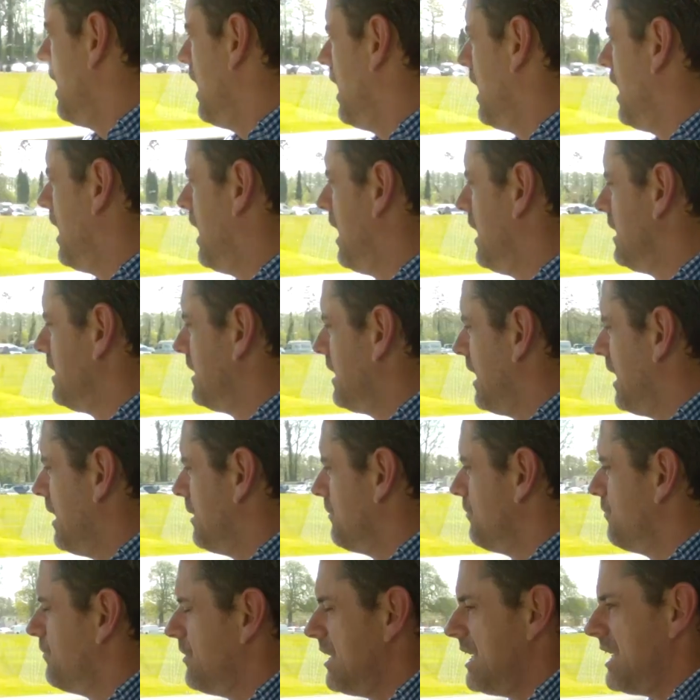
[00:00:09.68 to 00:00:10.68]
And
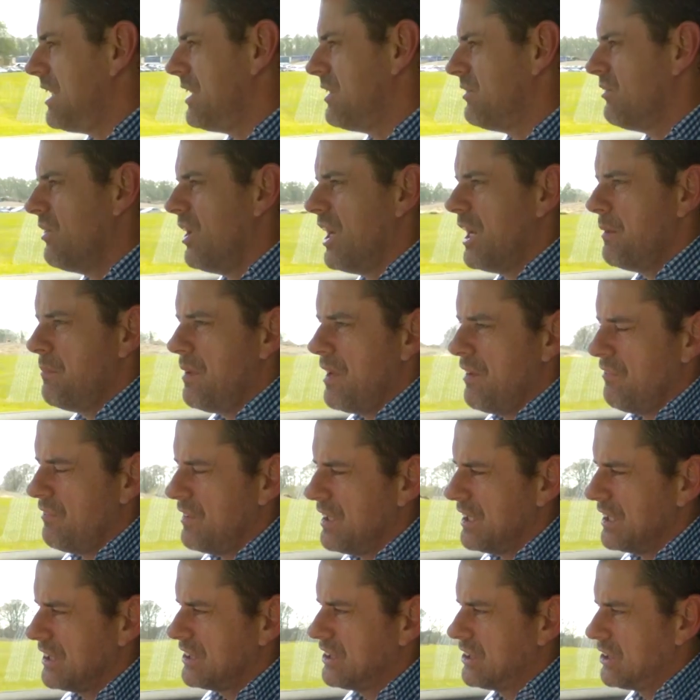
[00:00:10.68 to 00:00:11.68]
Fiat are on a bit of
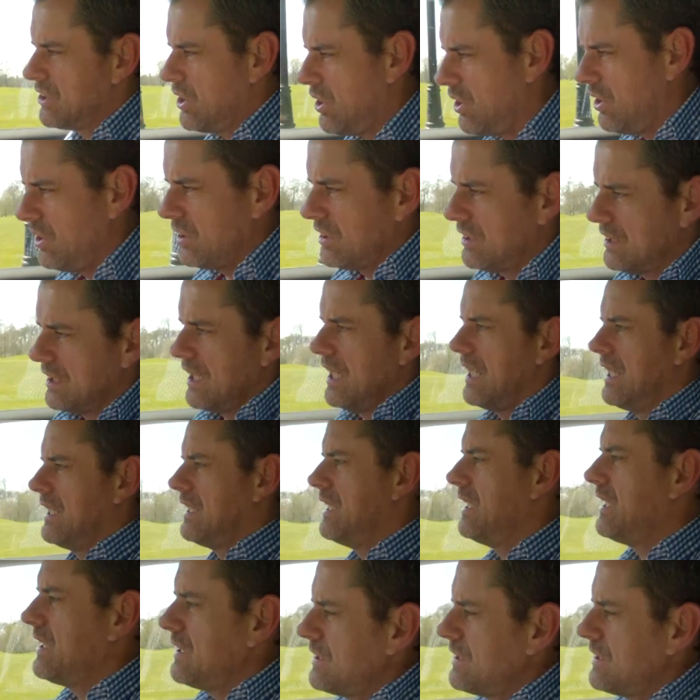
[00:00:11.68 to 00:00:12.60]
an assault lately,